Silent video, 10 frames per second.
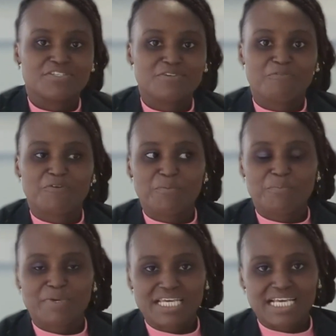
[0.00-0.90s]
So for
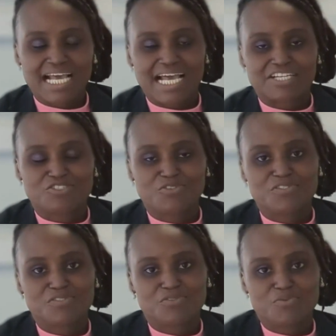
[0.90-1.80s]
me, I
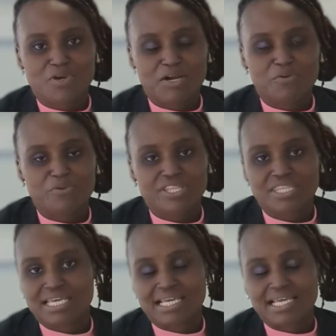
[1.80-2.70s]
chose to work
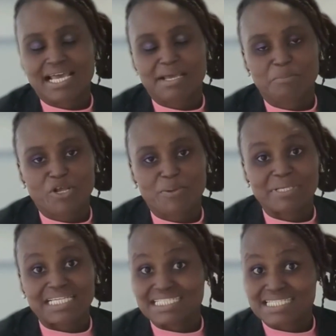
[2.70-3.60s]
with the
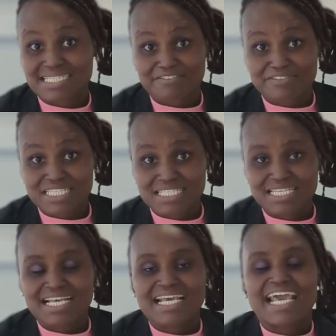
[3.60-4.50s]
employability service,
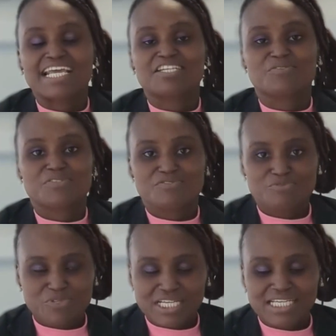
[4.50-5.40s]
and it was
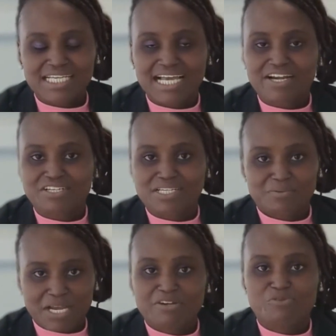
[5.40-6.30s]
really
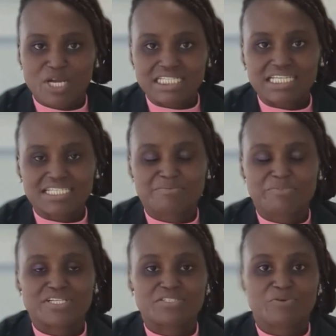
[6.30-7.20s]
a rewarding
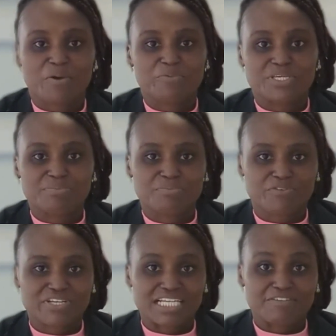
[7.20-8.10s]
experience where we
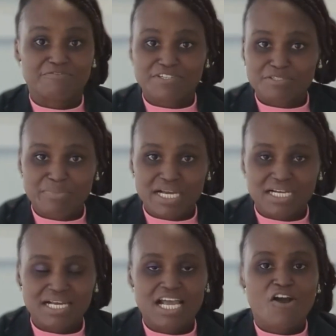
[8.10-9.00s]
provided
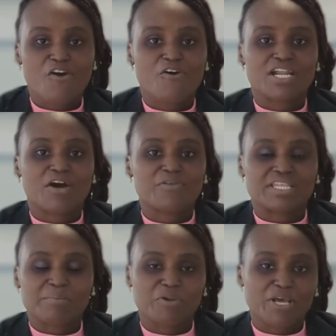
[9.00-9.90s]
feedback on how
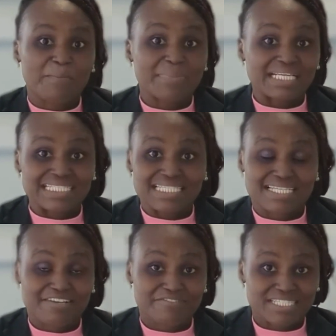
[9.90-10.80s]
the employability
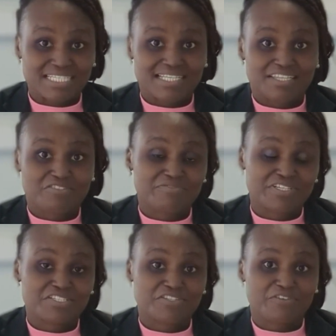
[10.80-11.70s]
services at the
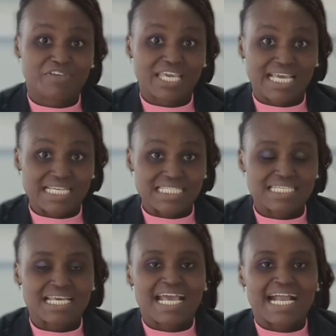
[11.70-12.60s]
University of Kent
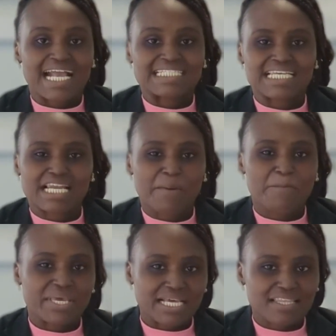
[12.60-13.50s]
can
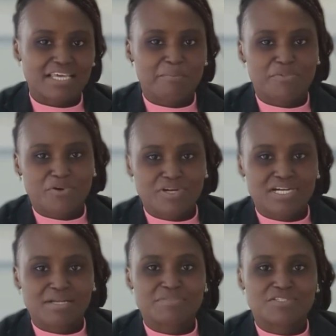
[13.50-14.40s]
tailor-make their
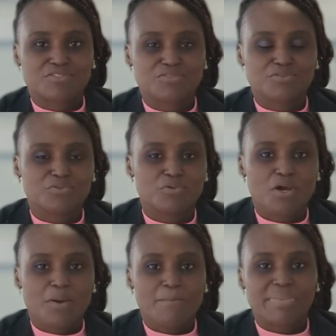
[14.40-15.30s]
programs to
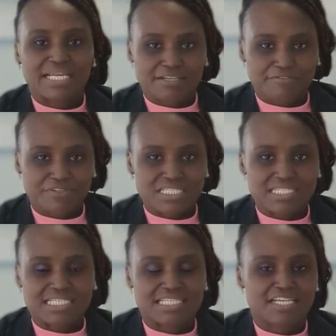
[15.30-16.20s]
benefit
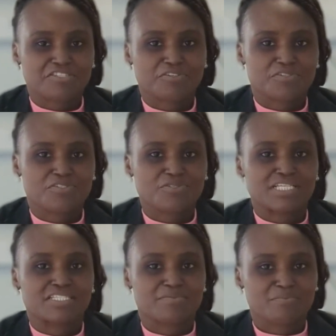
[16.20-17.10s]
the international
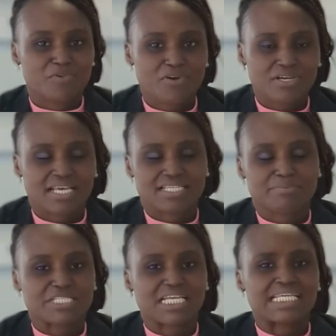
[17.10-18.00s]
students more,
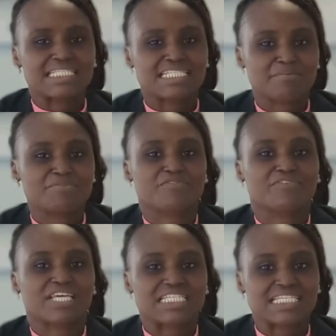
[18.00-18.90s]
especially in terms
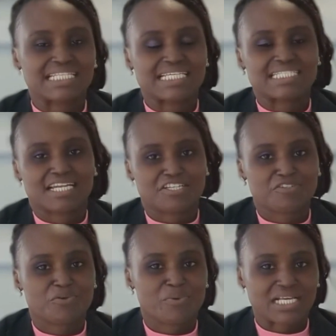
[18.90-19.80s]
of getting the
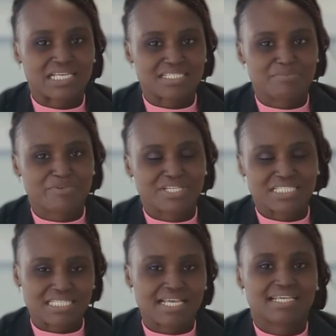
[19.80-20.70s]
international work
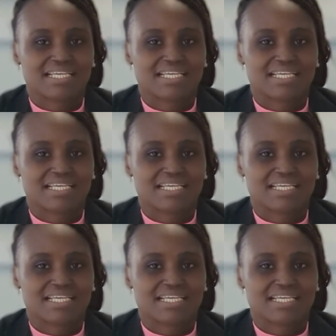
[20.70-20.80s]
experience